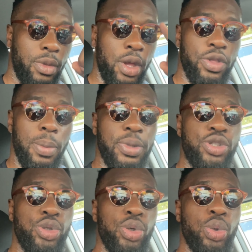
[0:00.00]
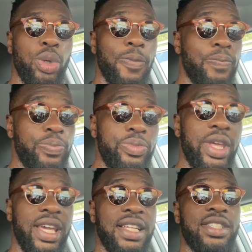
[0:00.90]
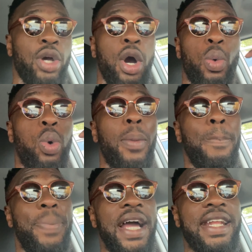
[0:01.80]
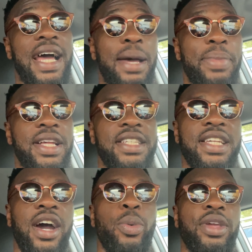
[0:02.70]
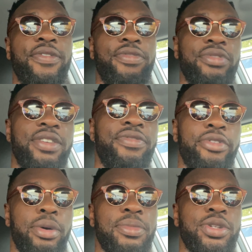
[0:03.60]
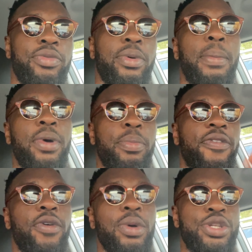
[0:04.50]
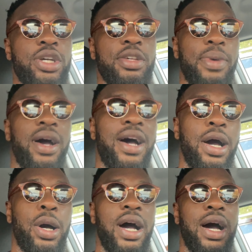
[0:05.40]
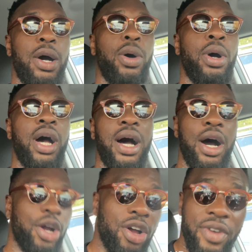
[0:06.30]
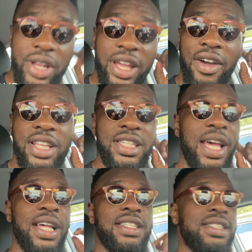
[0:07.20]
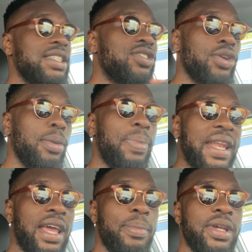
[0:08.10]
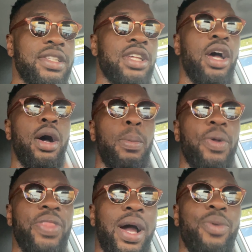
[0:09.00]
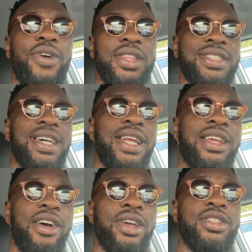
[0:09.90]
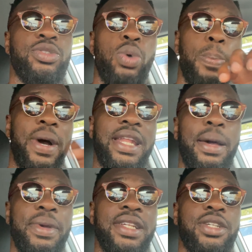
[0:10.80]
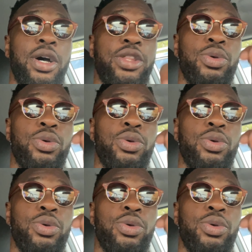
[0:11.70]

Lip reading: Number two is, what bad habits are we free from? So remember, before we talked about how our current character has these certain bad habits, but now with our desired characters, what bad habits are